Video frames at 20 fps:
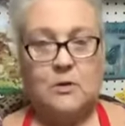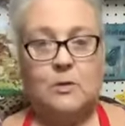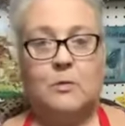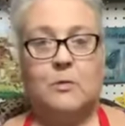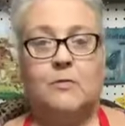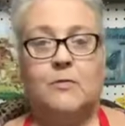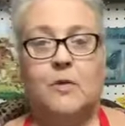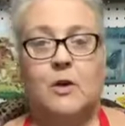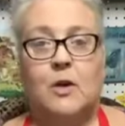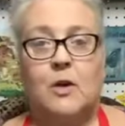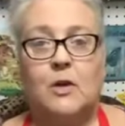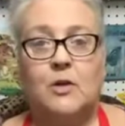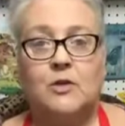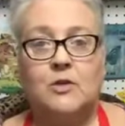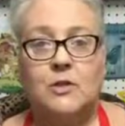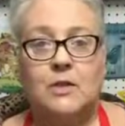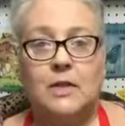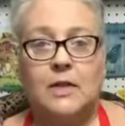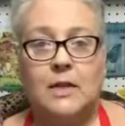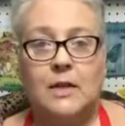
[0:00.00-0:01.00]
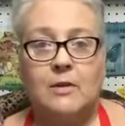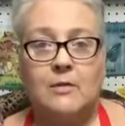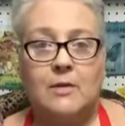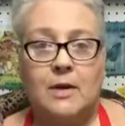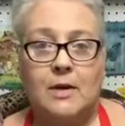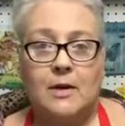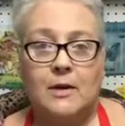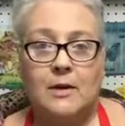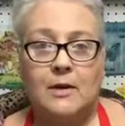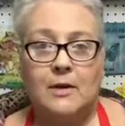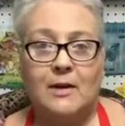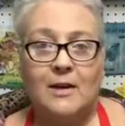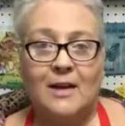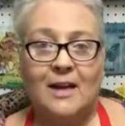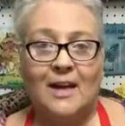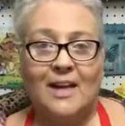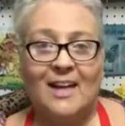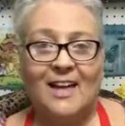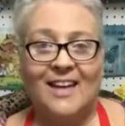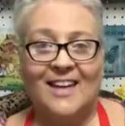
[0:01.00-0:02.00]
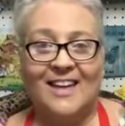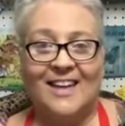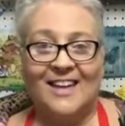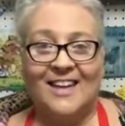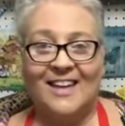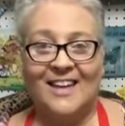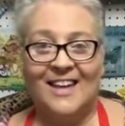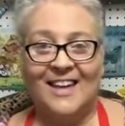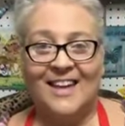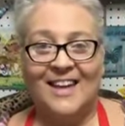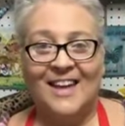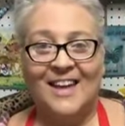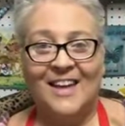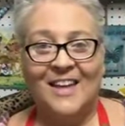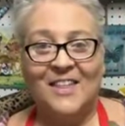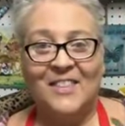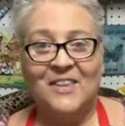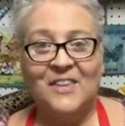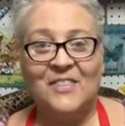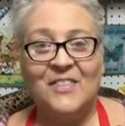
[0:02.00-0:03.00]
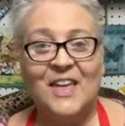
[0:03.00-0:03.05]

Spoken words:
camouflage thingy right here. The